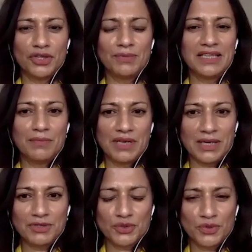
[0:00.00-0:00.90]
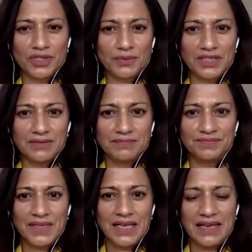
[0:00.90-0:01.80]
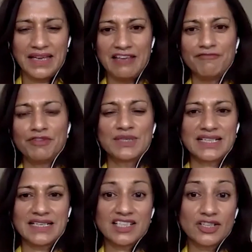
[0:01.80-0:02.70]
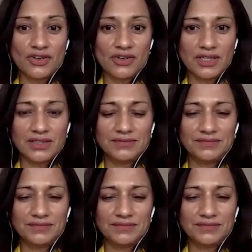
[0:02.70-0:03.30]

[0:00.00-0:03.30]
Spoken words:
them, and then be able to work with them. Influence lasts longer.